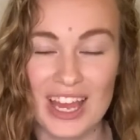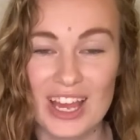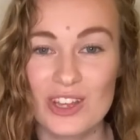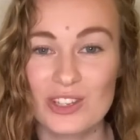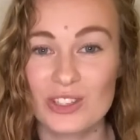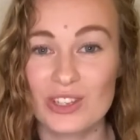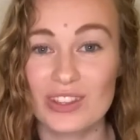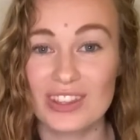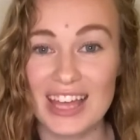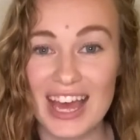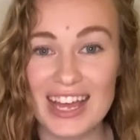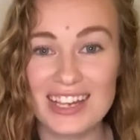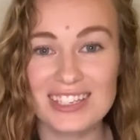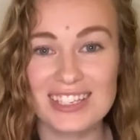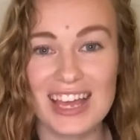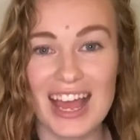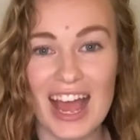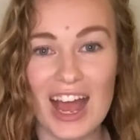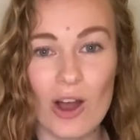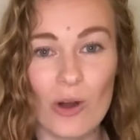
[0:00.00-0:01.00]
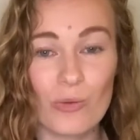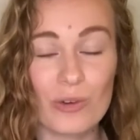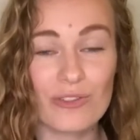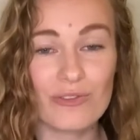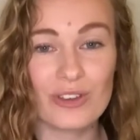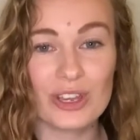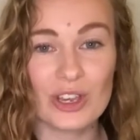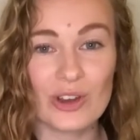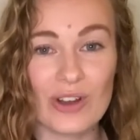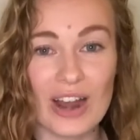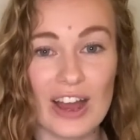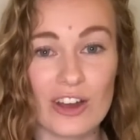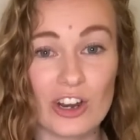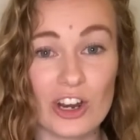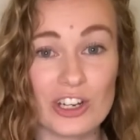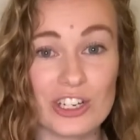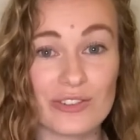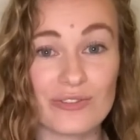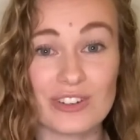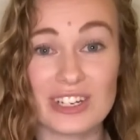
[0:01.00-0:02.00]
So that's how we figure out our
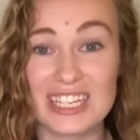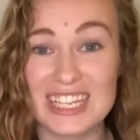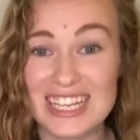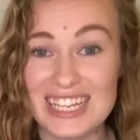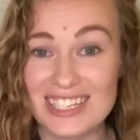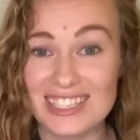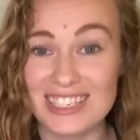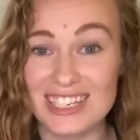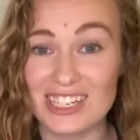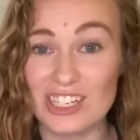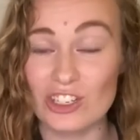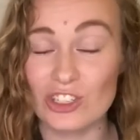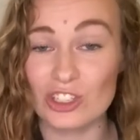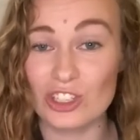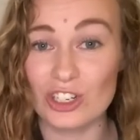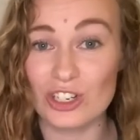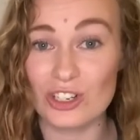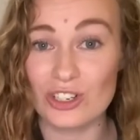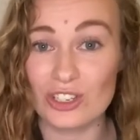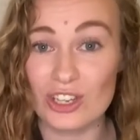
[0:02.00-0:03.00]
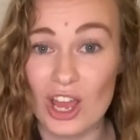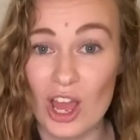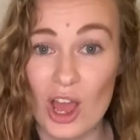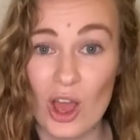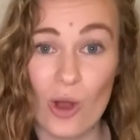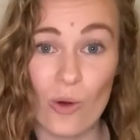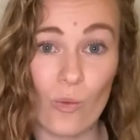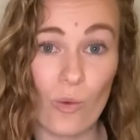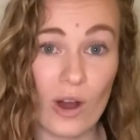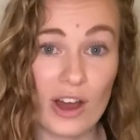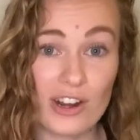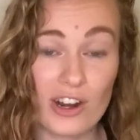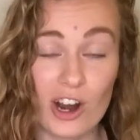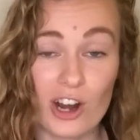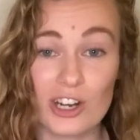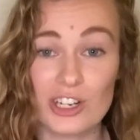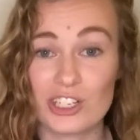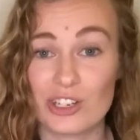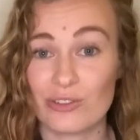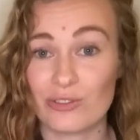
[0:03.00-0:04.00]
different key signatures, what
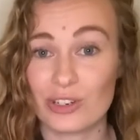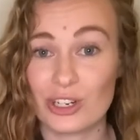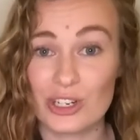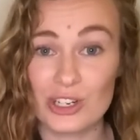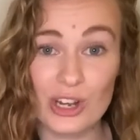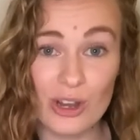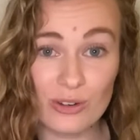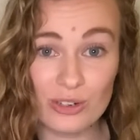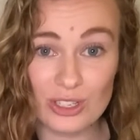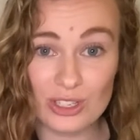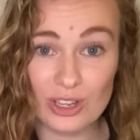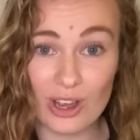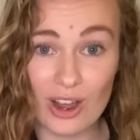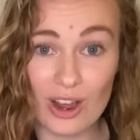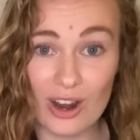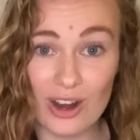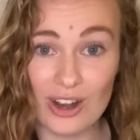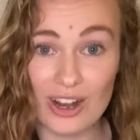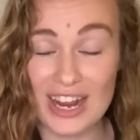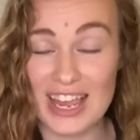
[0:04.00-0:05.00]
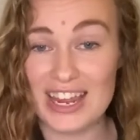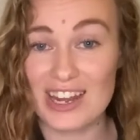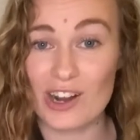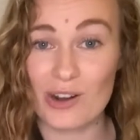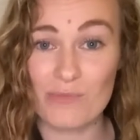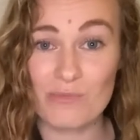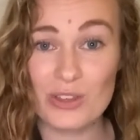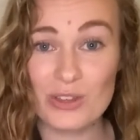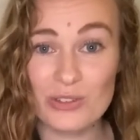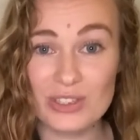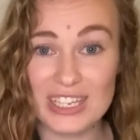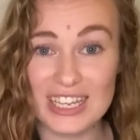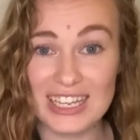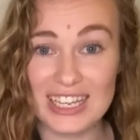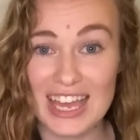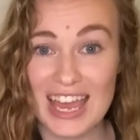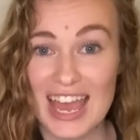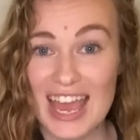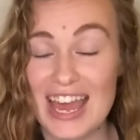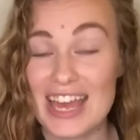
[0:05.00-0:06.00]
our different notes are in our music,
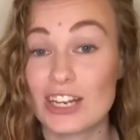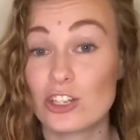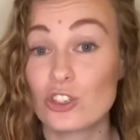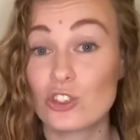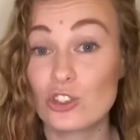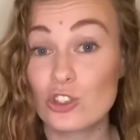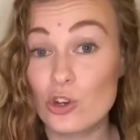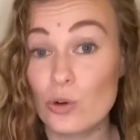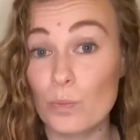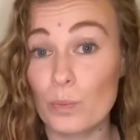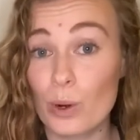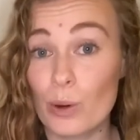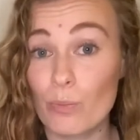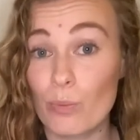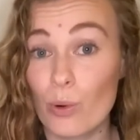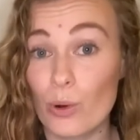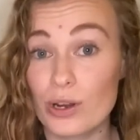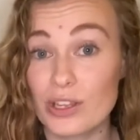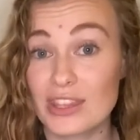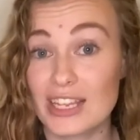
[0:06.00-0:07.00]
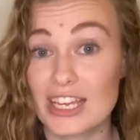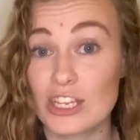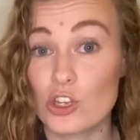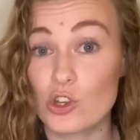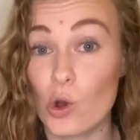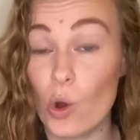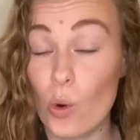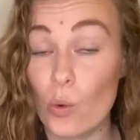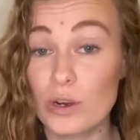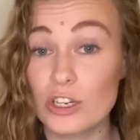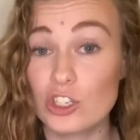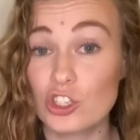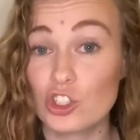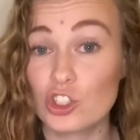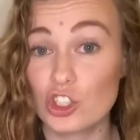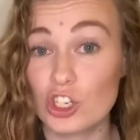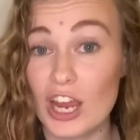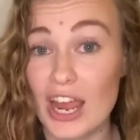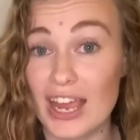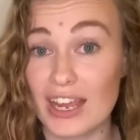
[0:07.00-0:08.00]
and it's super important that you always
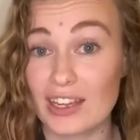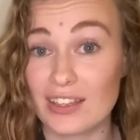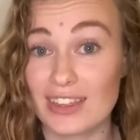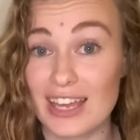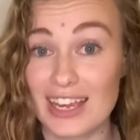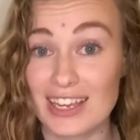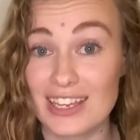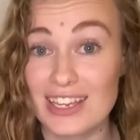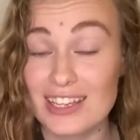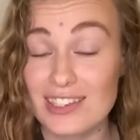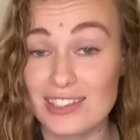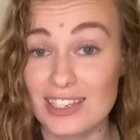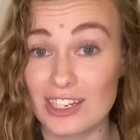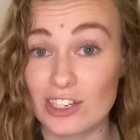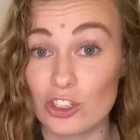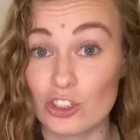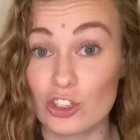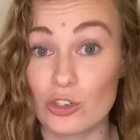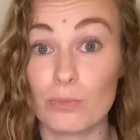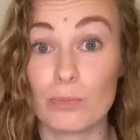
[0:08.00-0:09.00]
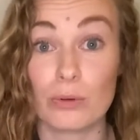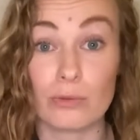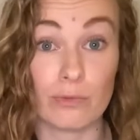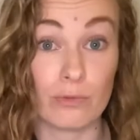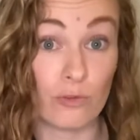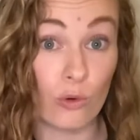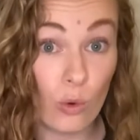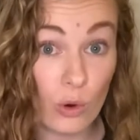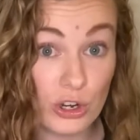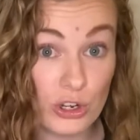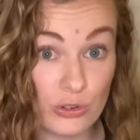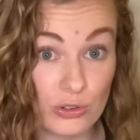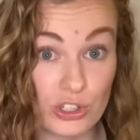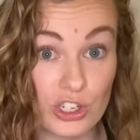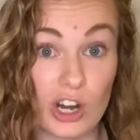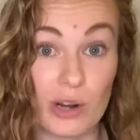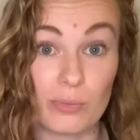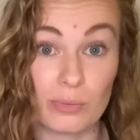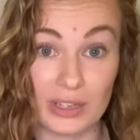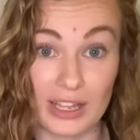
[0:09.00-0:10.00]
check that key signature before you
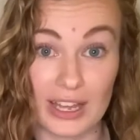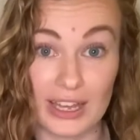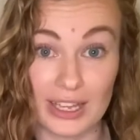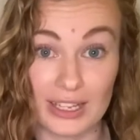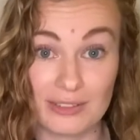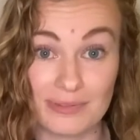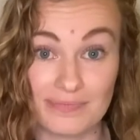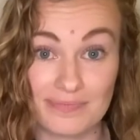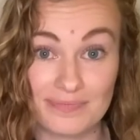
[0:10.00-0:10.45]
start playing.